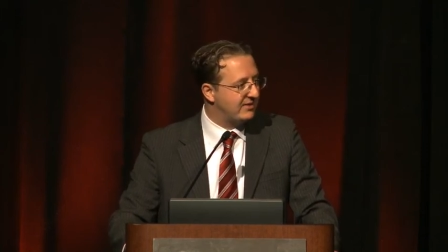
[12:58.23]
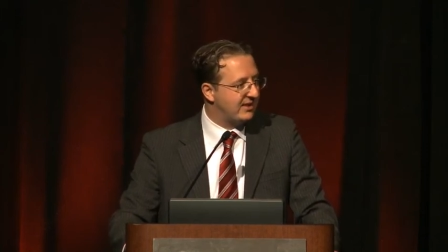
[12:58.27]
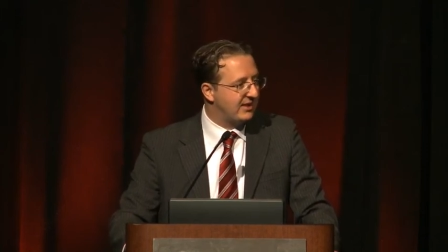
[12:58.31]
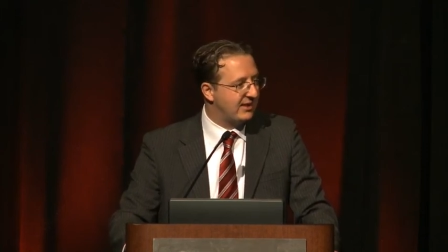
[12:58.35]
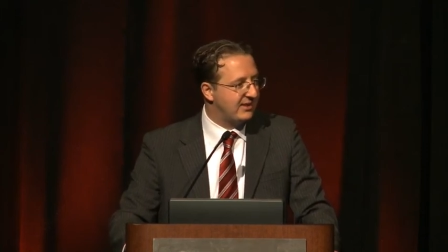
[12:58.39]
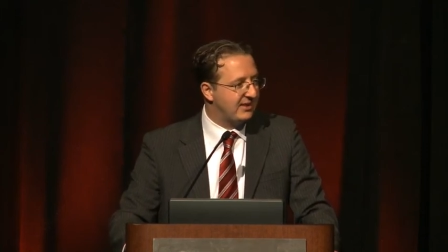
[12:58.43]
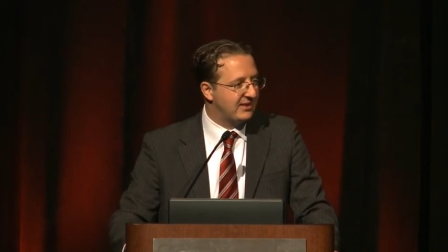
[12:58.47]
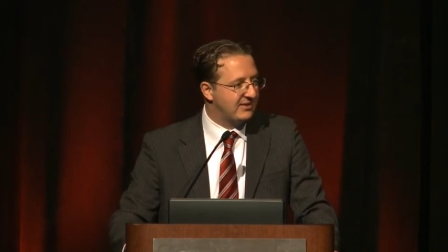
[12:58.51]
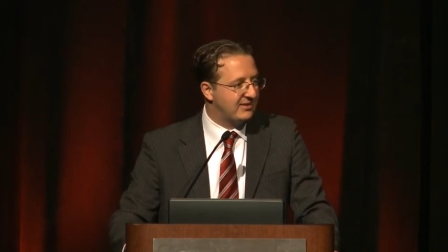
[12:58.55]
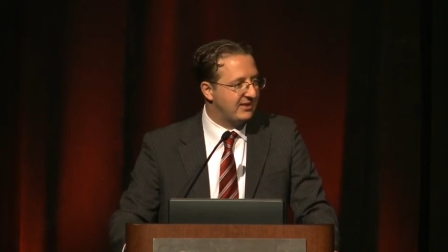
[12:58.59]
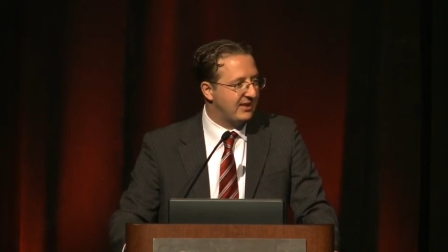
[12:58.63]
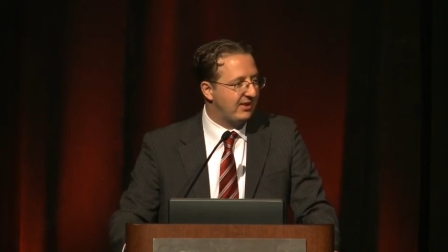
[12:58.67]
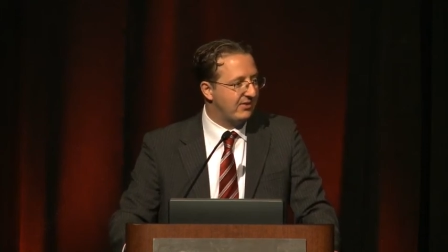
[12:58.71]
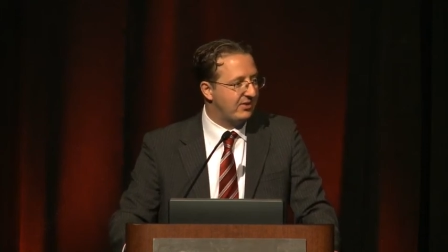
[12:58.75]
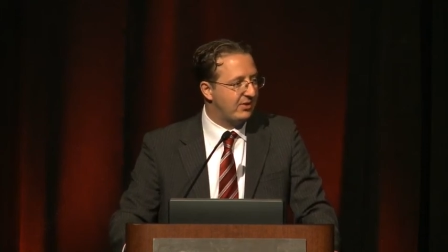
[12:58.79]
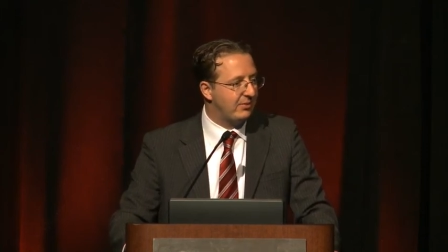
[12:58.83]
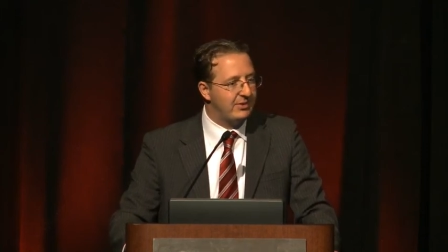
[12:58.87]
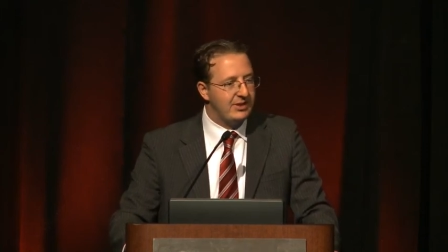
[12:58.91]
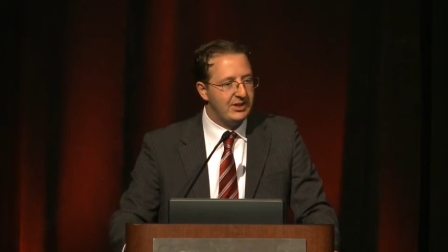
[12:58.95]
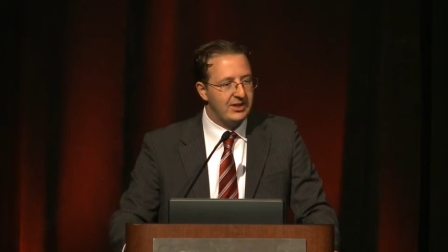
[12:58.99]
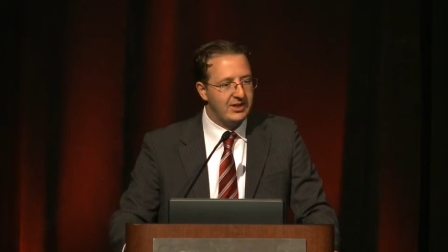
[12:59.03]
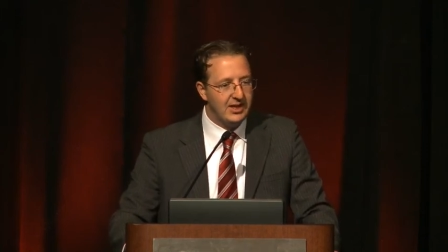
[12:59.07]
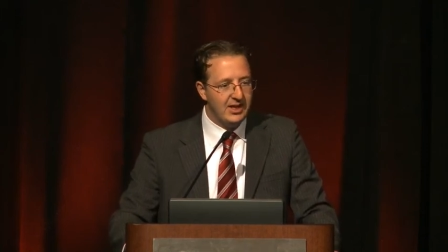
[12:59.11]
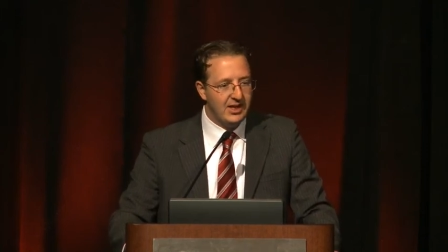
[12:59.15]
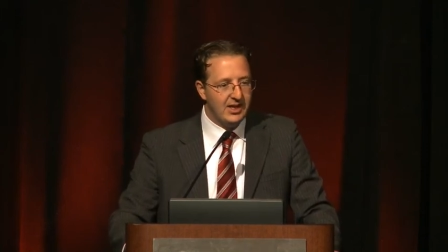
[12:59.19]
And it doesn't have to
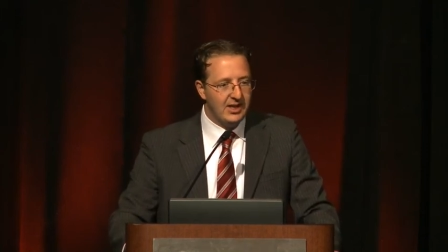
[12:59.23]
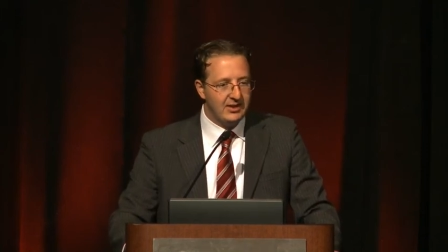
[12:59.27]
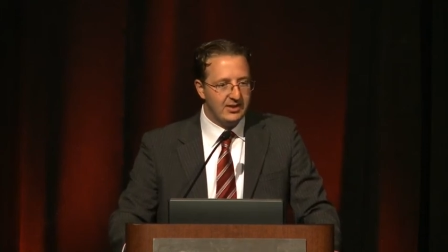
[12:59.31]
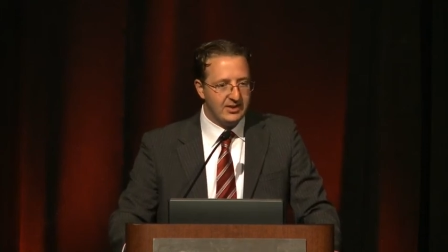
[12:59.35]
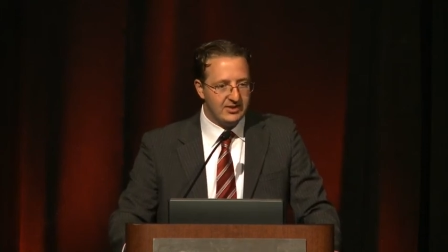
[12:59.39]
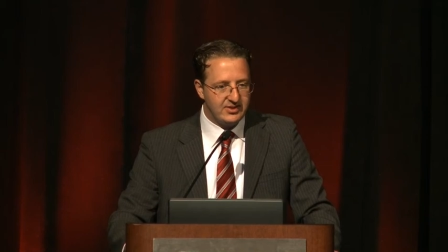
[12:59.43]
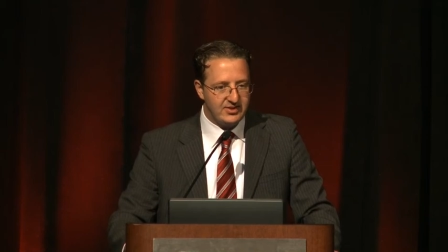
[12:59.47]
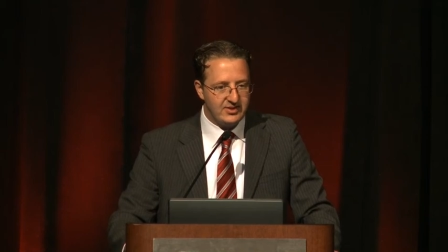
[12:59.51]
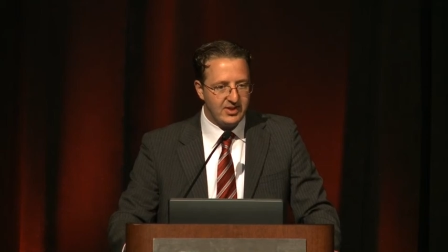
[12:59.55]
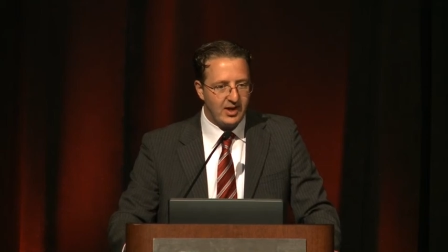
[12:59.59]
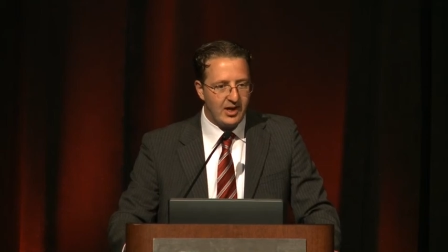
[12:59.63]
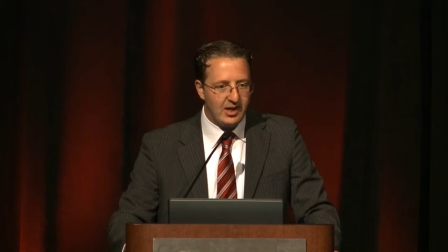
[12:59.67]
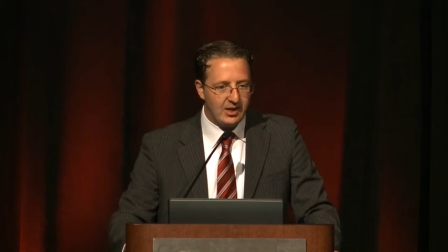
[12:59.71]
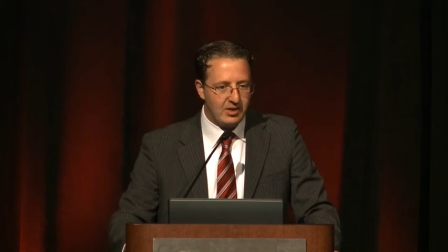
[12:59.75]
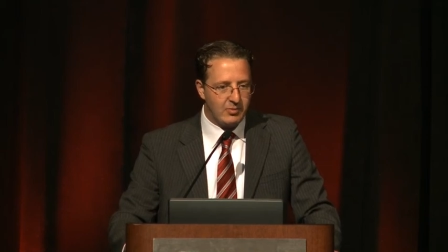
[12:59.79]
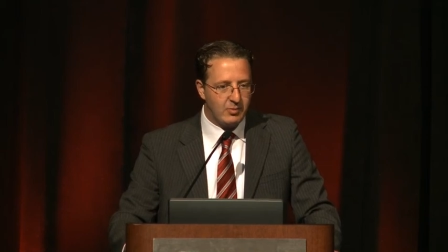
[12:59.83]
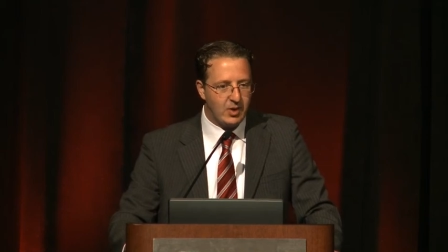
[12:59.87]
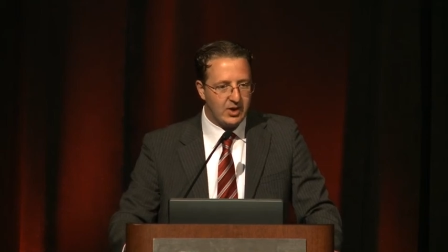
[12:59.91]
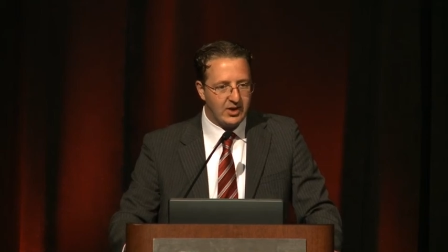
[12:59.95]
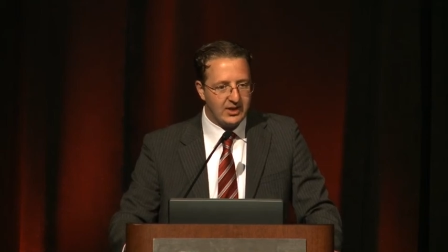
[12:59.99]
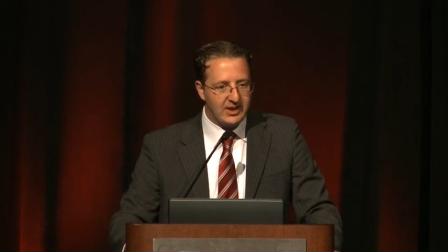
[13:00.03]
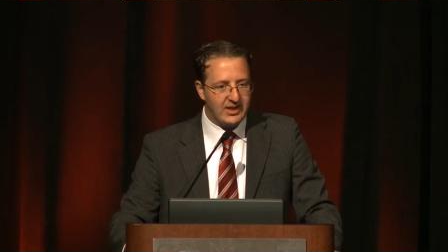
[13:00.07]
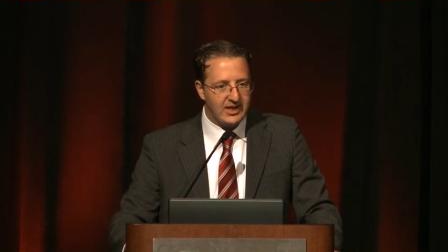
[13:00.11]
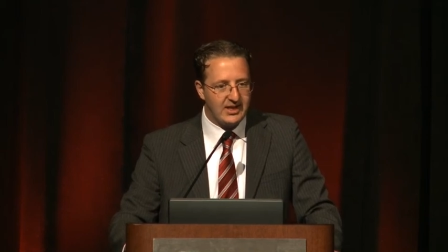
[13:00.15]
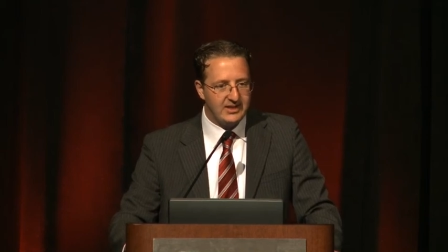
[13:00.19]
be, the stock
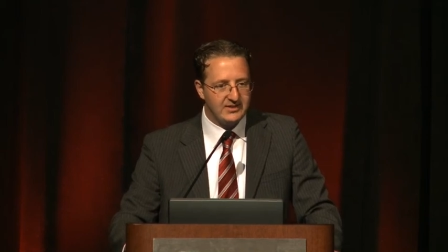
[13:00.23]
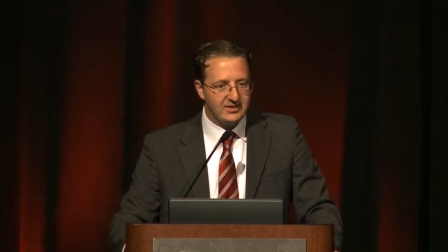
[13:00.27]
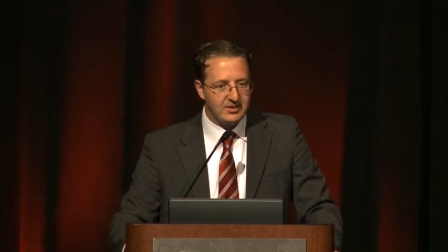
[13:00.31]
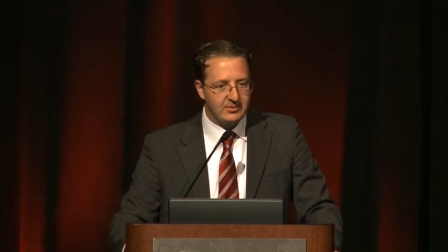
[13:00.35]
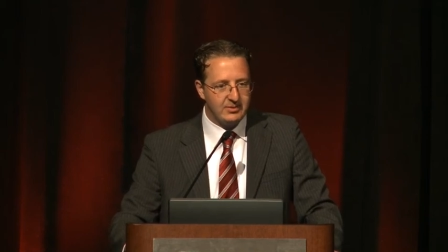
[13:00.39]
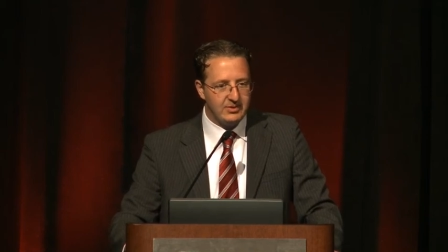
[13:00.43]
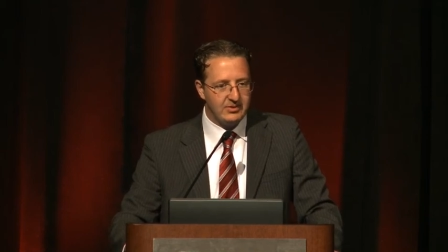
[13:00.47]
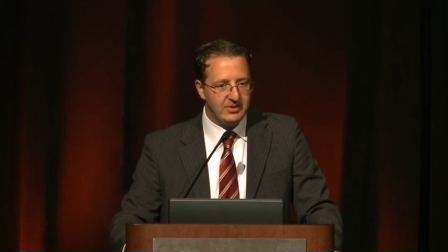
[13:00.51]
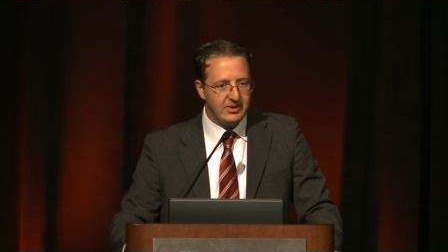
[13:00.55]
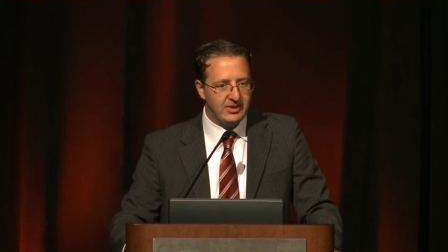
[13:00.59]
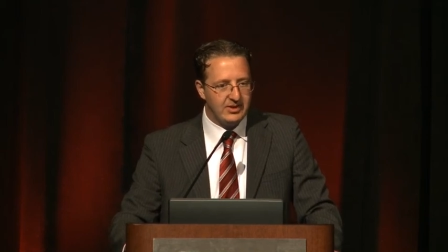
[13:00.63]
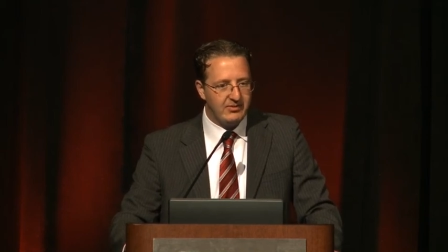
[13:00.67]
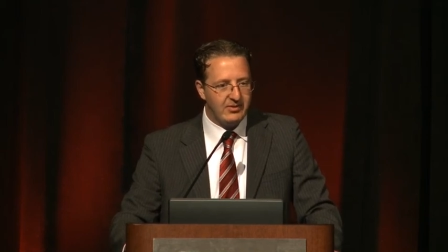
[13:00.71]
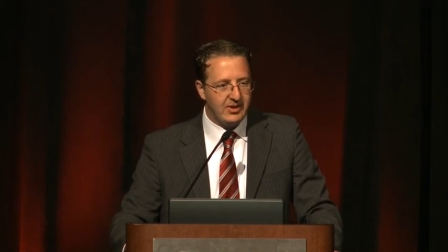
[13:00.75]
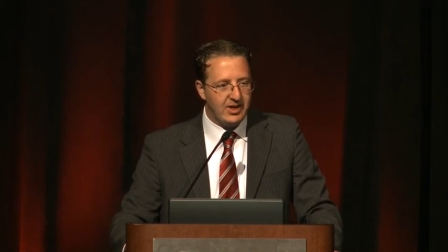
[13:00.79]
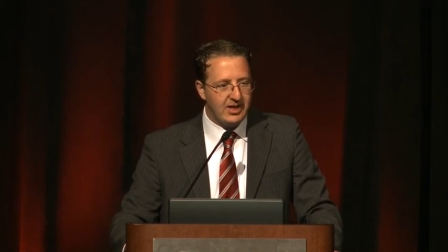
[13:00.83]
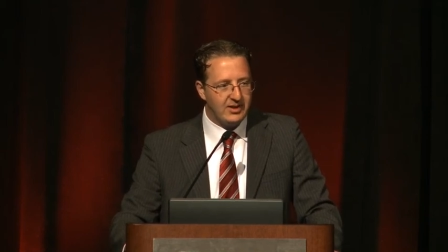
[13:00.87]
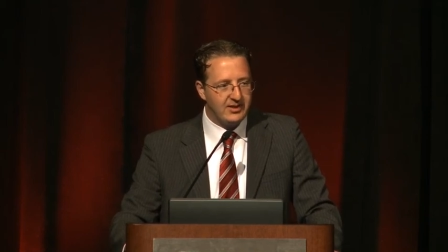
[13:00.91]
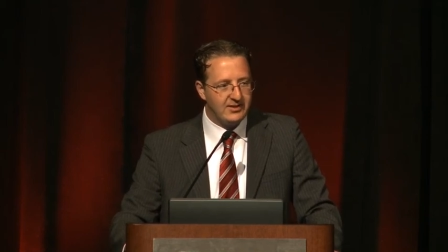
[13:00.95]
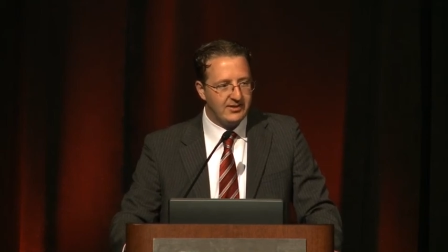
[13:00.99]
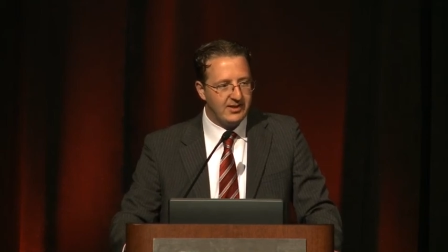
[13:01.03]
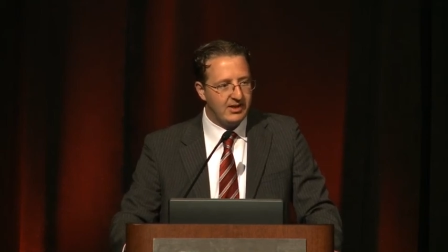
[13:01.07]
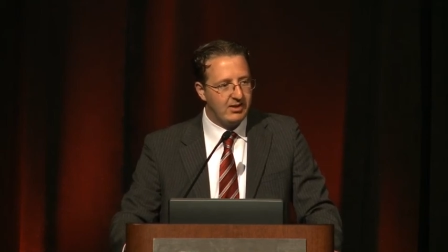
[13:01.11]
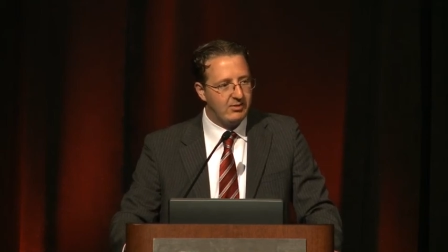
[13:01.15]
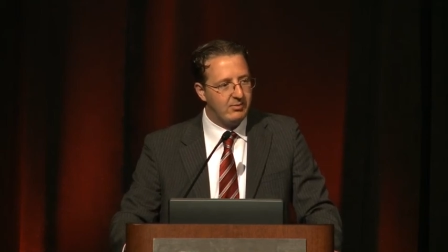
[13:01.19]
market has to be
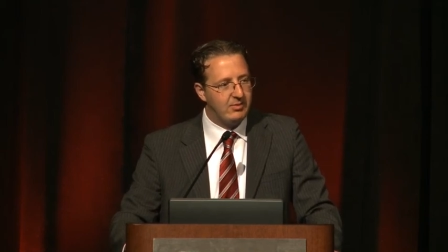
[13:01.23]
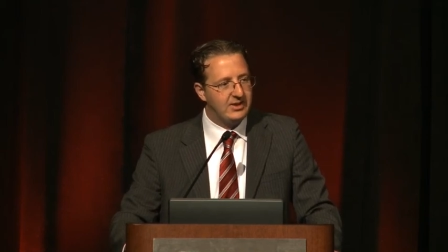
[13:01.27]
volatile,